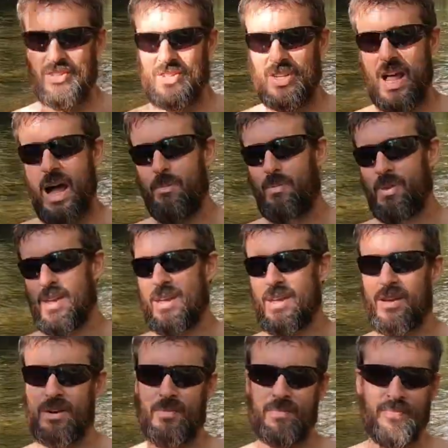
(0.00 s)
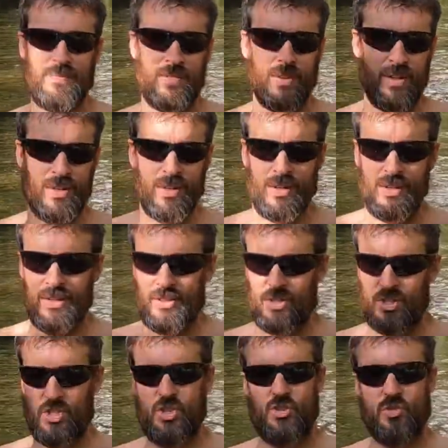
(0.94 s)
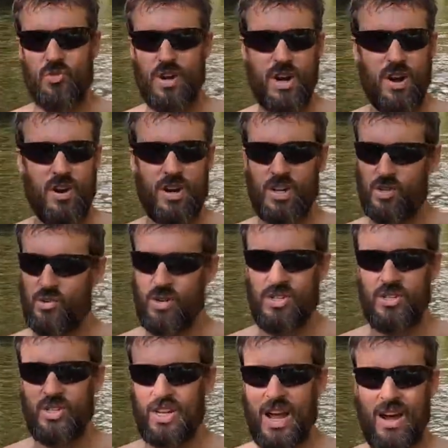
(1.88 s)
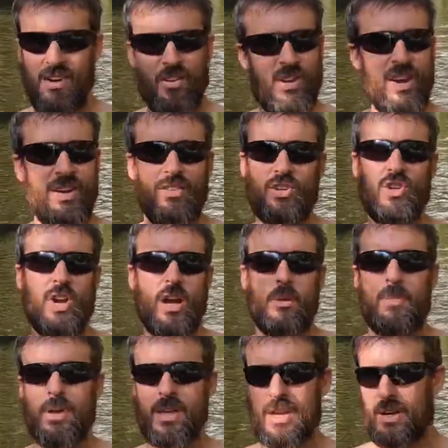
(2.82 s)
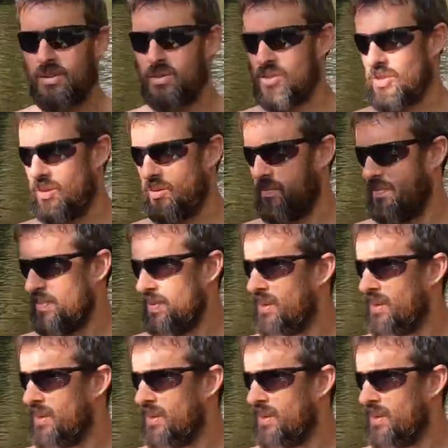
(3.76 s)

sloppy and just dreary and drizzly out and never dry up again. So